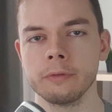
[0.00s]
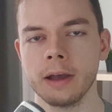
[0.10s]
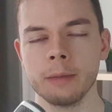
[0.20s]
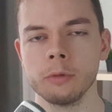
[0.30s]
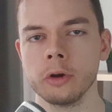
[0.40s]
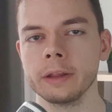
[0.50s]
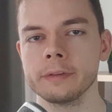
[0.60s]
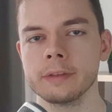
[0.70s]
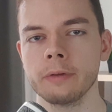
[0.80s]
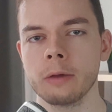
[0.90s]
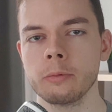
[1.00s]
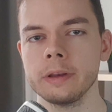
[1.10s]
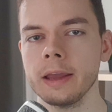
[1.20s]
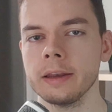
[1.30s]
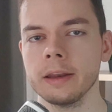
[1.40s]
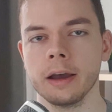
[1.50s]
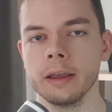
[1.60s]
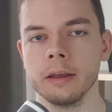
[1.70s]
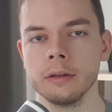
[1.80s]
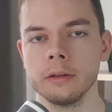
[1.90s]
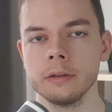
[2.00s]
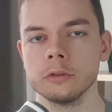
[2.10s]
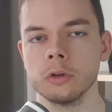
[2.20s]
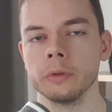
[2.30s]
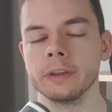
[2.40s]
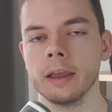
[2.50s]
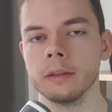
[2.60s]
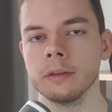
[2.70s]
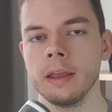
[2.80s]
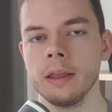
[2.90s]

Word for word: I'm learning stuff every day that I don't get.